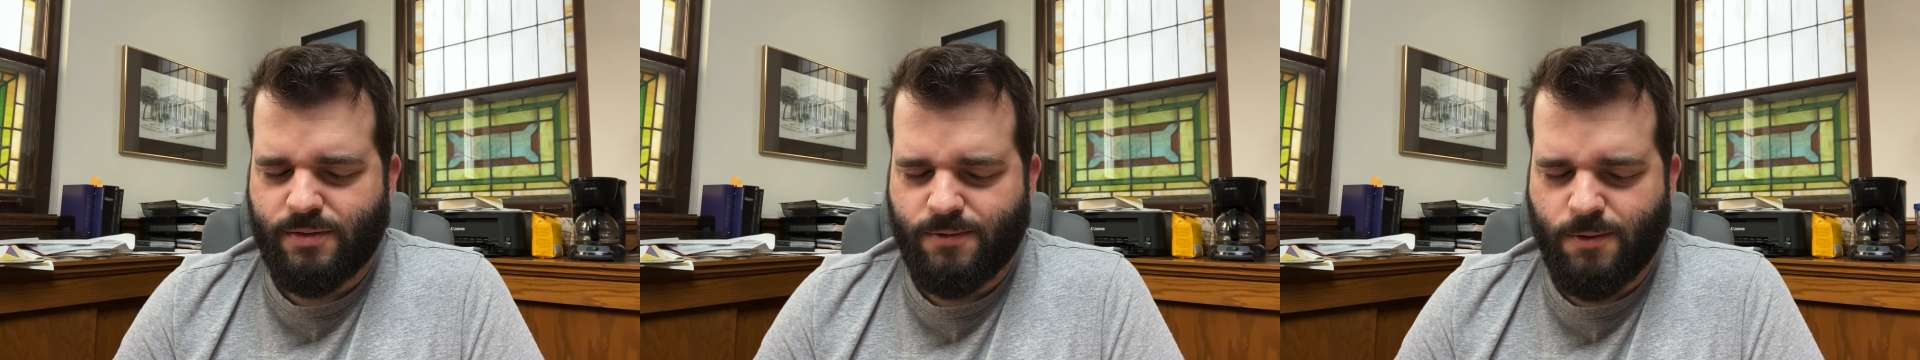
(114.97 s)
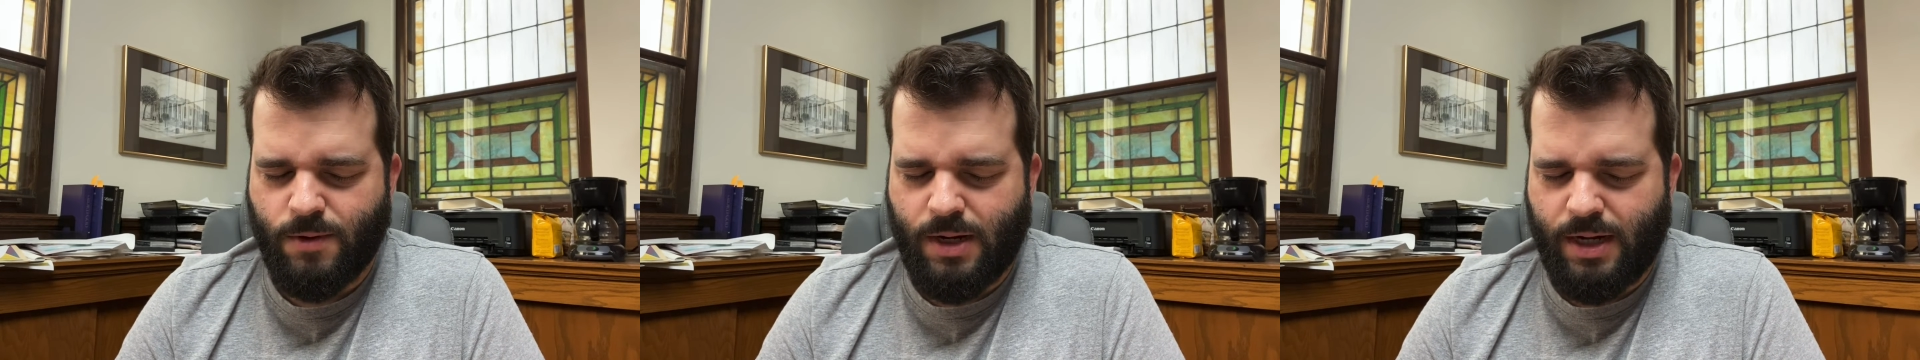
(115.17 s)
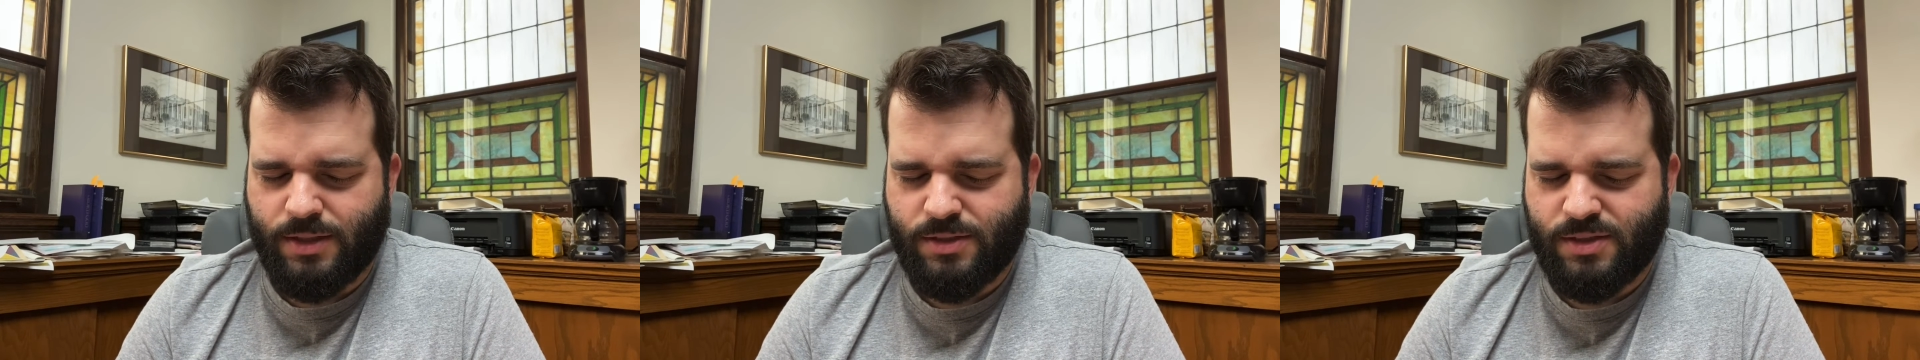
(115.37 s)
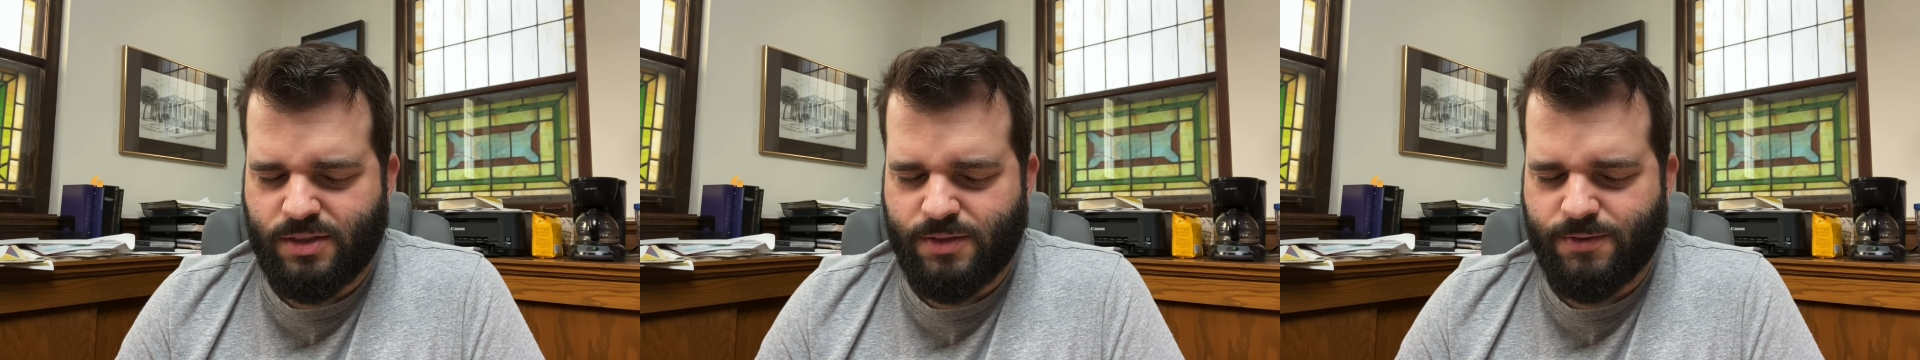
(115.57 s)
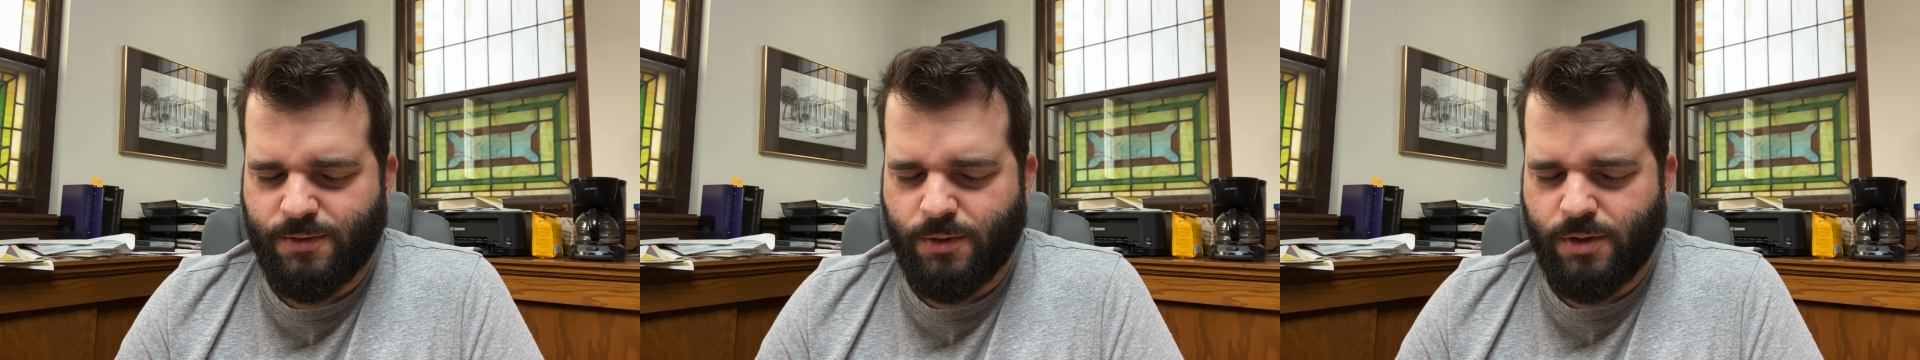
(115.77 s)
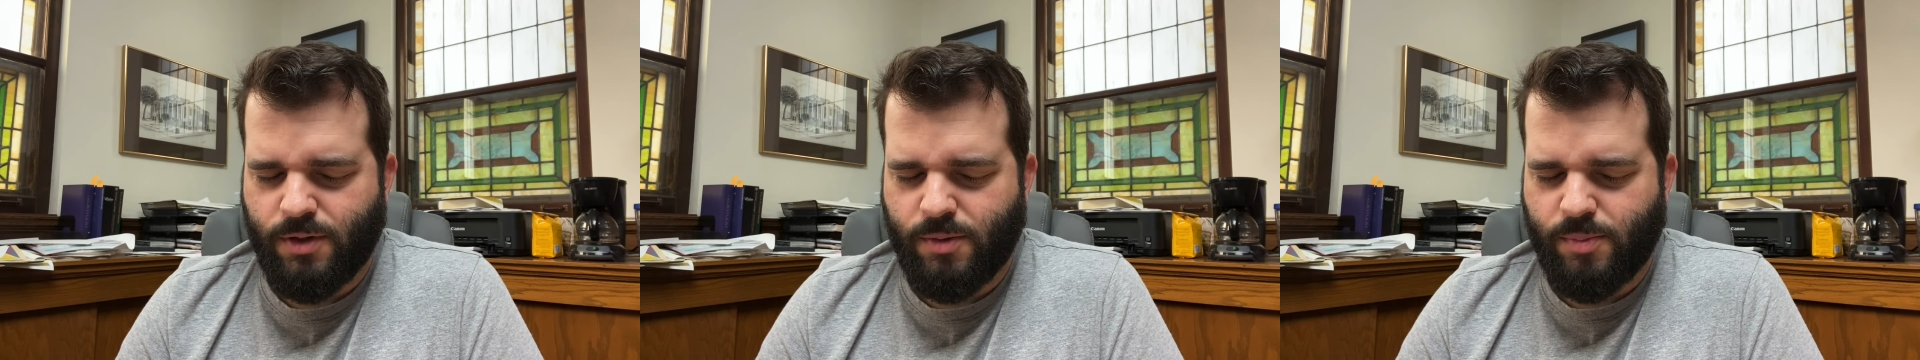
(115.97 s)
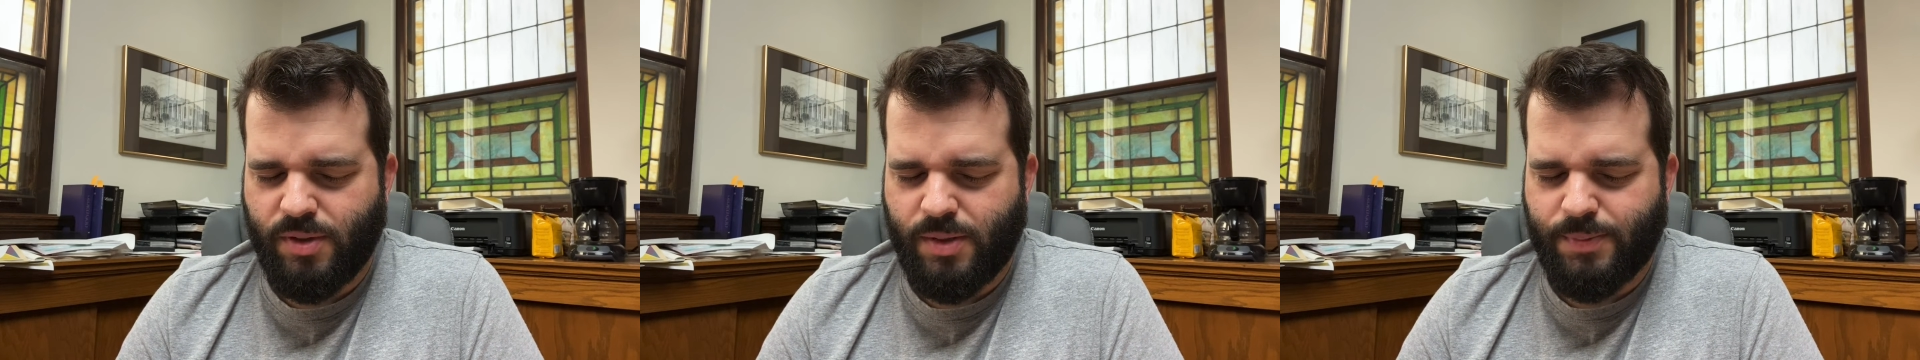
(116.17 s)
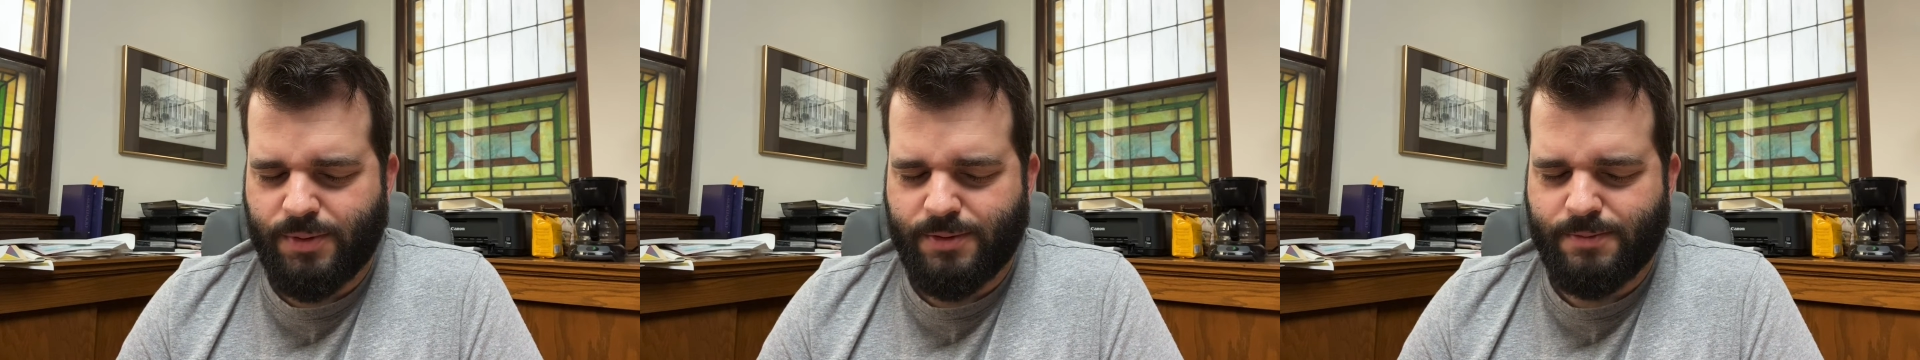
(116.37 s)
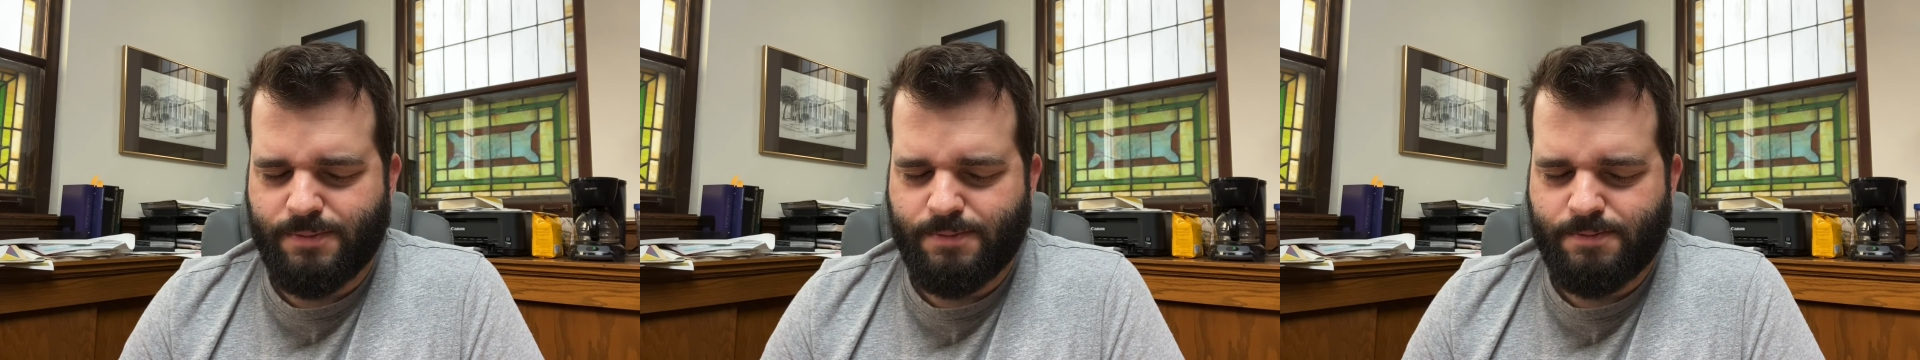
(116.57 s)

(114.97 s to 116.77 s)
for us and for your people.